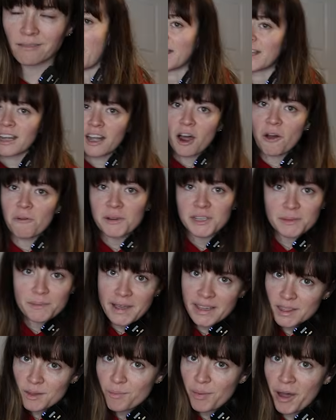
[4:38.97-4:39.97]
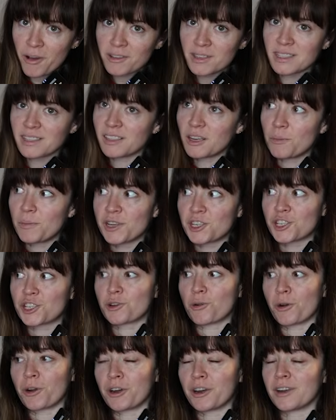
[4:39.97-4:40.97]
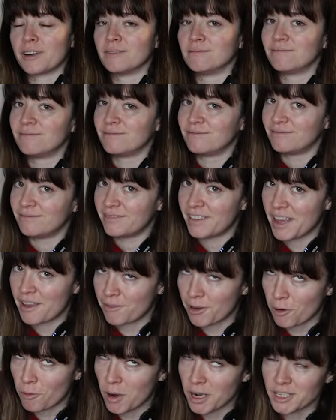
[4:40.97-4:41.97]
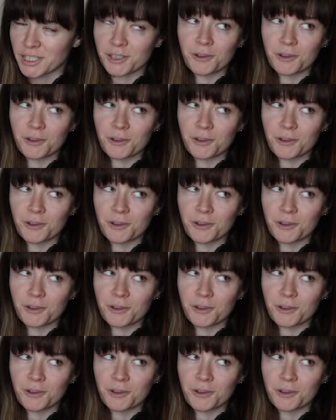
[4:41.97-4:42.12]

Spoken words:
I can always make the bones a little bit shorter if I want